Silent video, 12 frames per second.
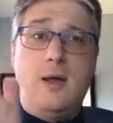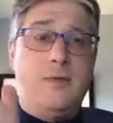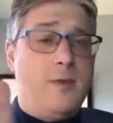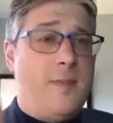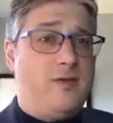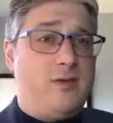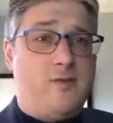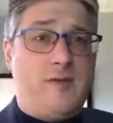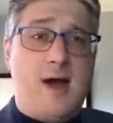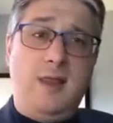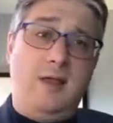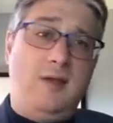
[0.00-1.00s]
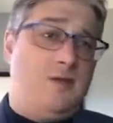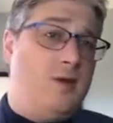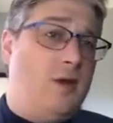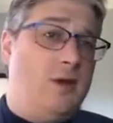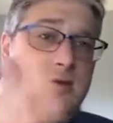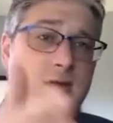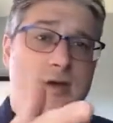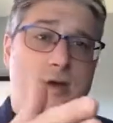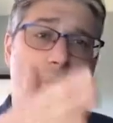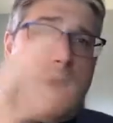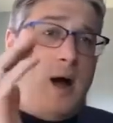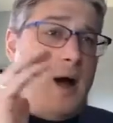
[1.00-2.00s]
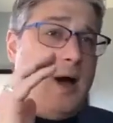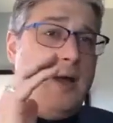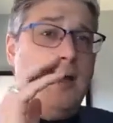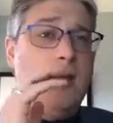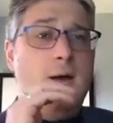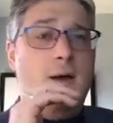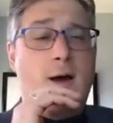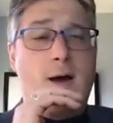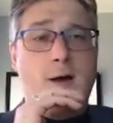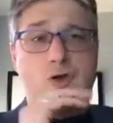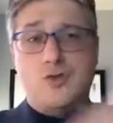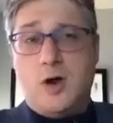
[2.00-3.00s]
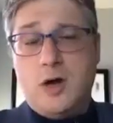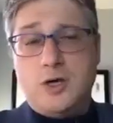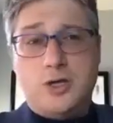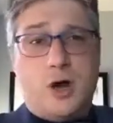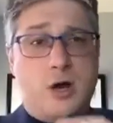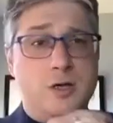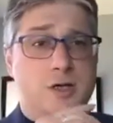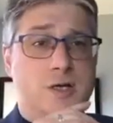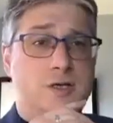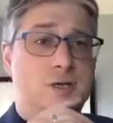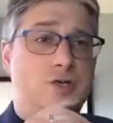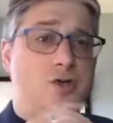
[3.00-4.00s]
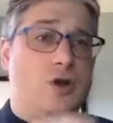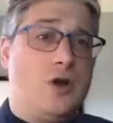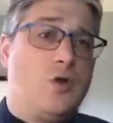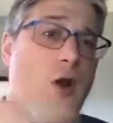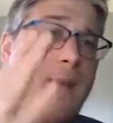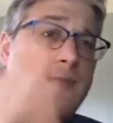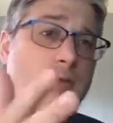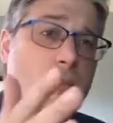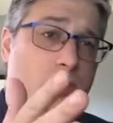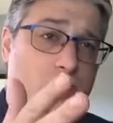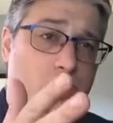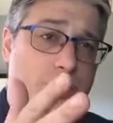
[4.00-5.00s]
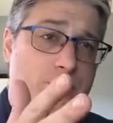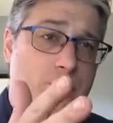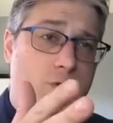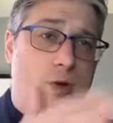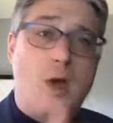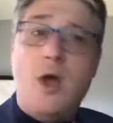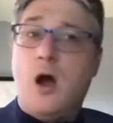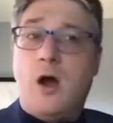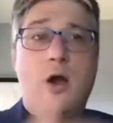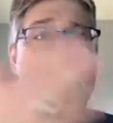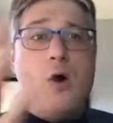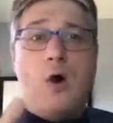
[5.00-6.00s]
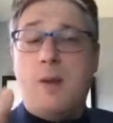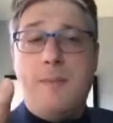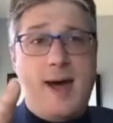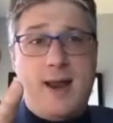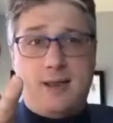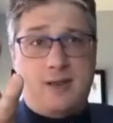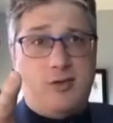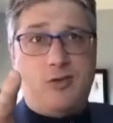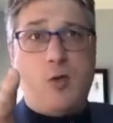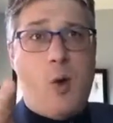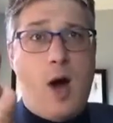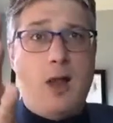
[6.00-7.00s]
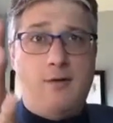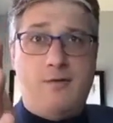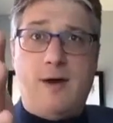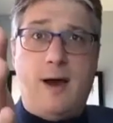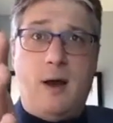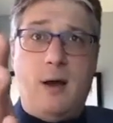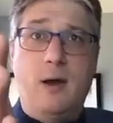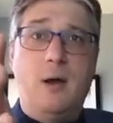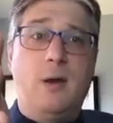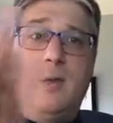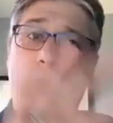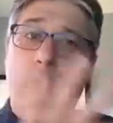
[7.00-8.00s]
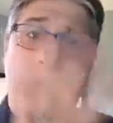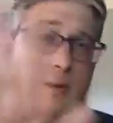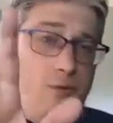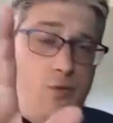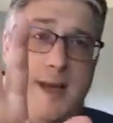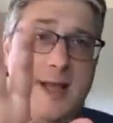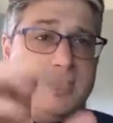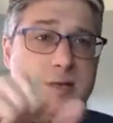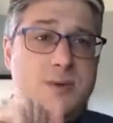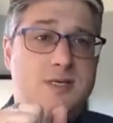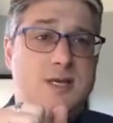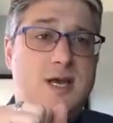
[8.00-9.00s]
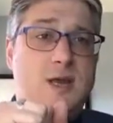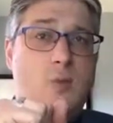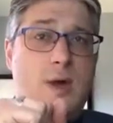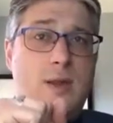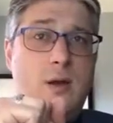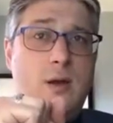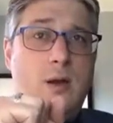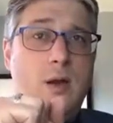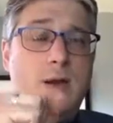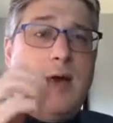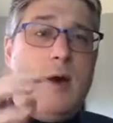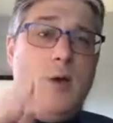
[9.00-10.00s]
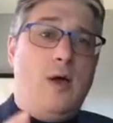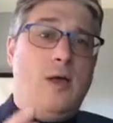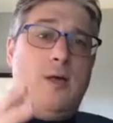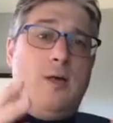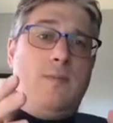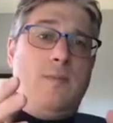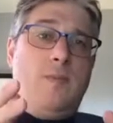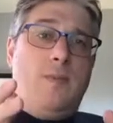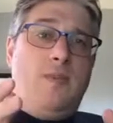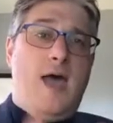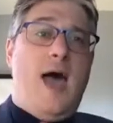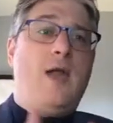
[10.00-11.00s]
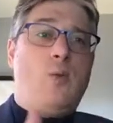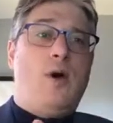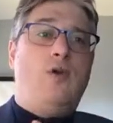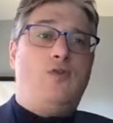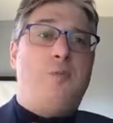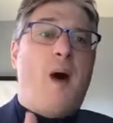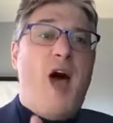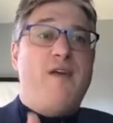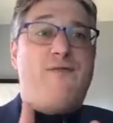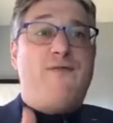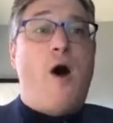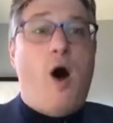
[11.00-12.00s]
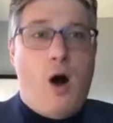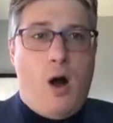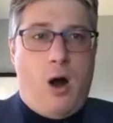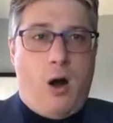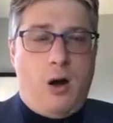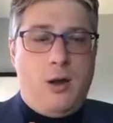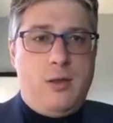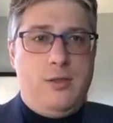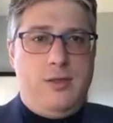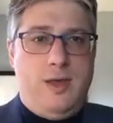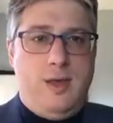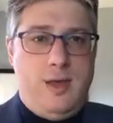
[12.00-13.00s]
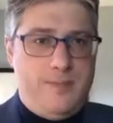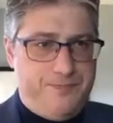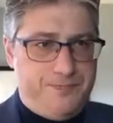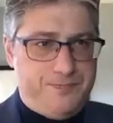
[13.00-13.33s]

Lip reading: domestic violence, DUI, drug charges, certain crimes of moral turpitude are an automatic disqualifier. It remains to be seen whether... Now, that was by far the